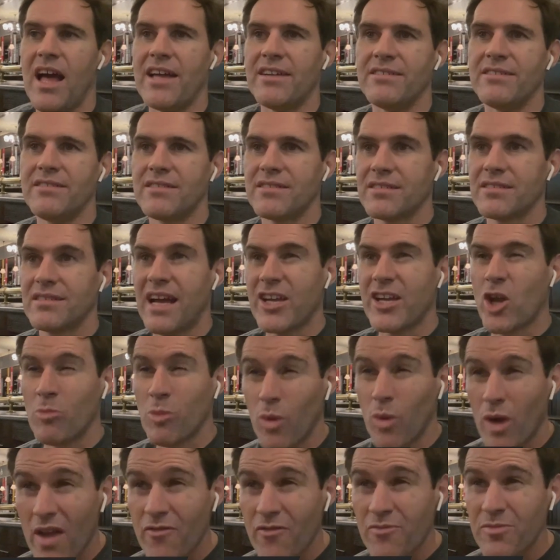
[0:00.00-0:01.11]
And I
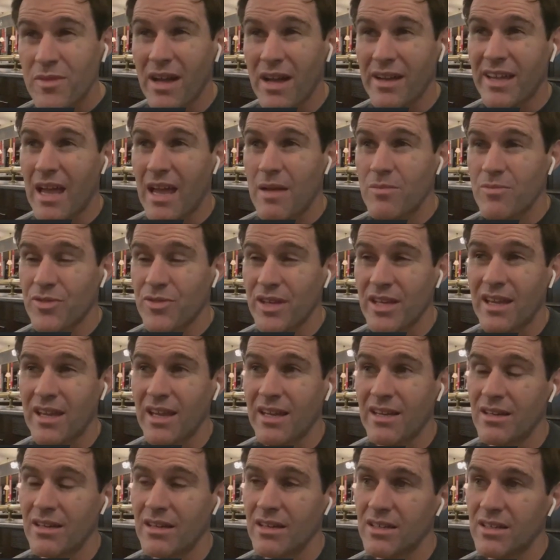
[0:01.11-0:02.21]
come away from that game
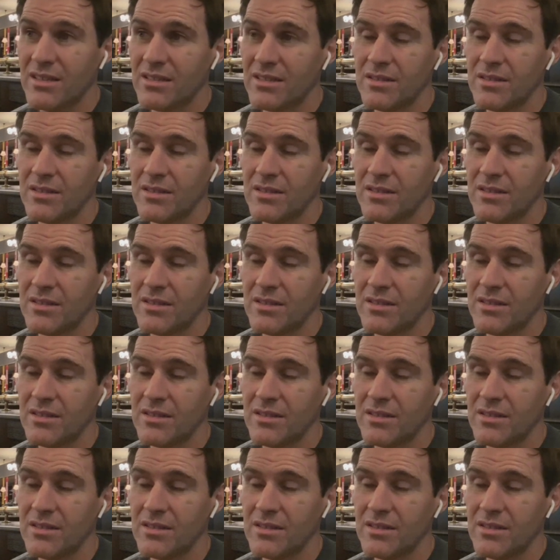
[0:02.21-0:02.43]
thinking,